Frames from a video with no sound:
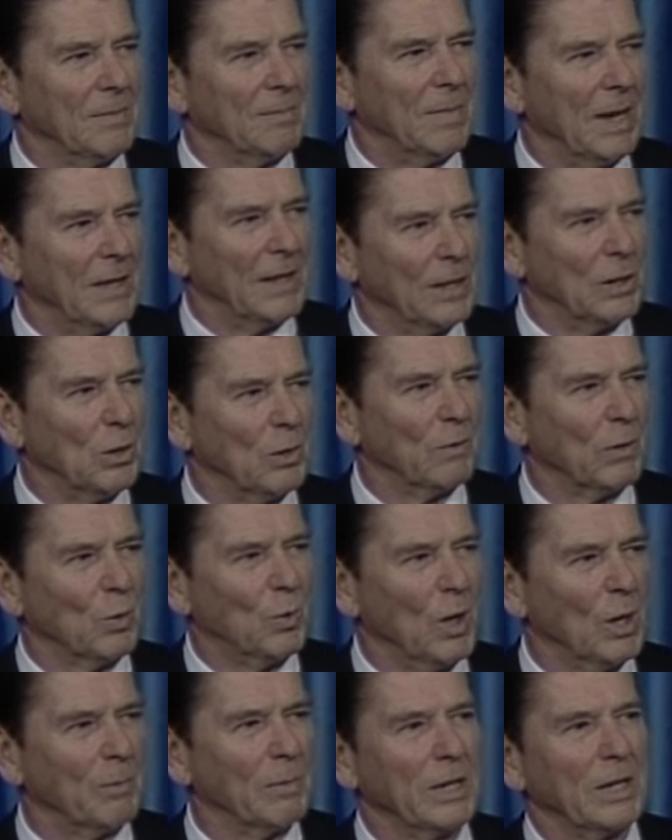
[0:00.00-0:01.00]
by the
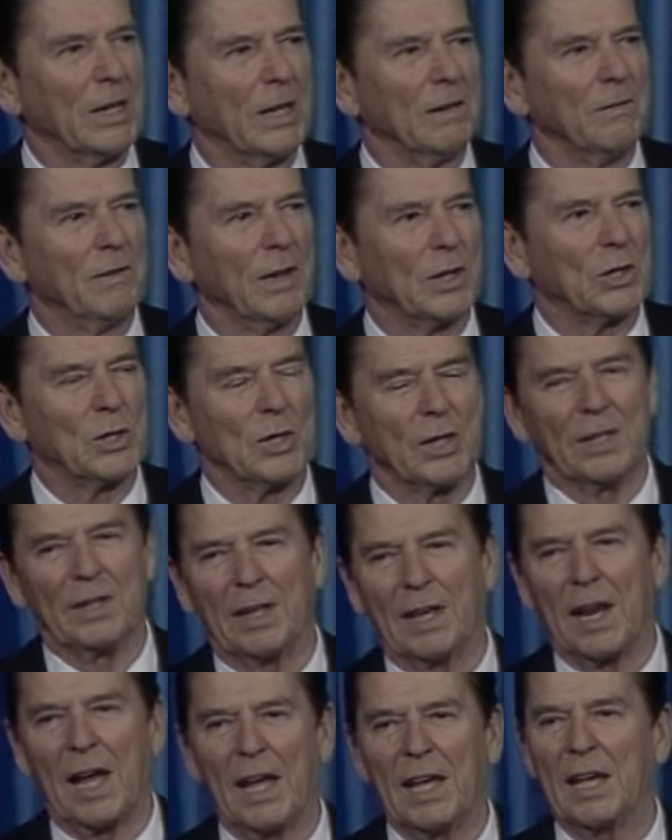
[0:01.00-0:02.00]
overwhelming conviction
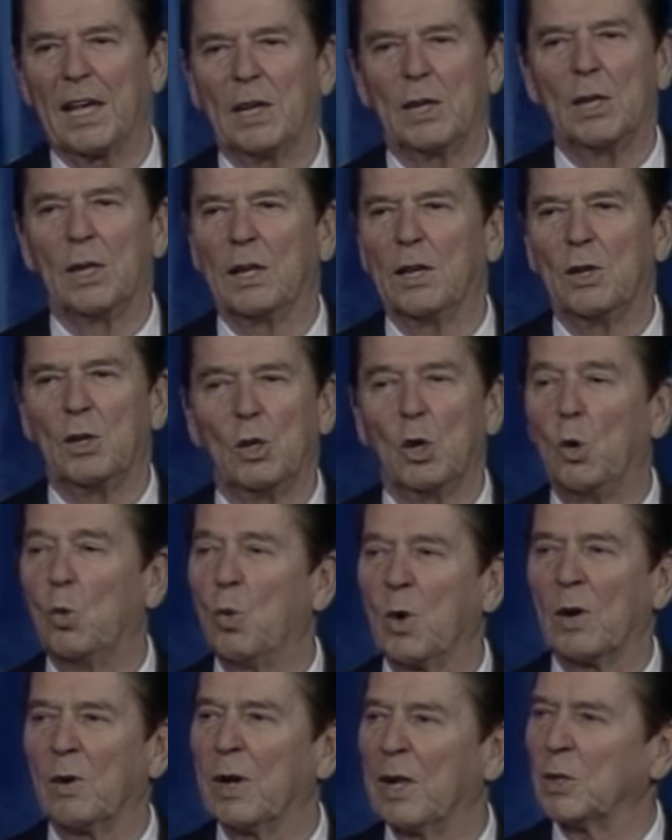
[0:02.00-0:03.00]
that I had
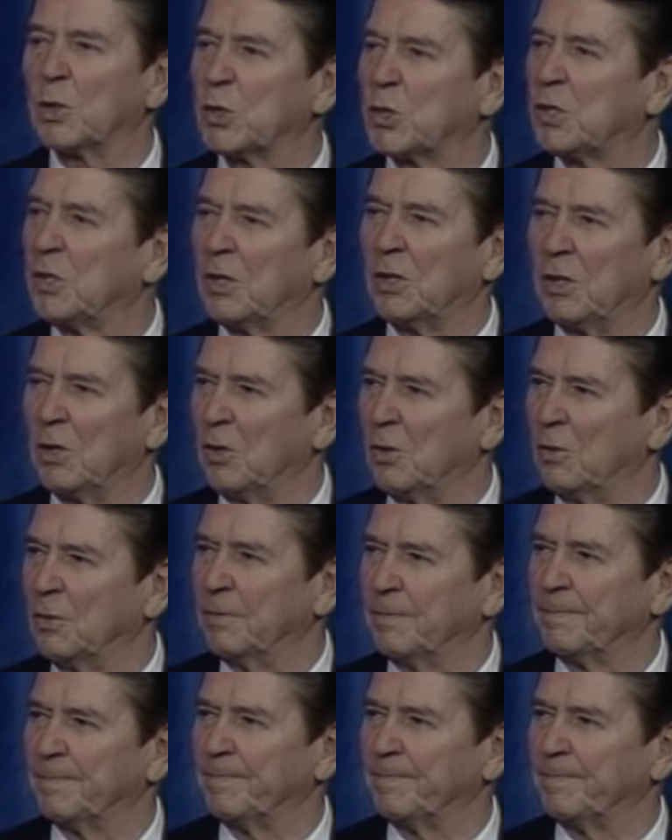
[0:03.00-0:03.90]
nowhere else to go."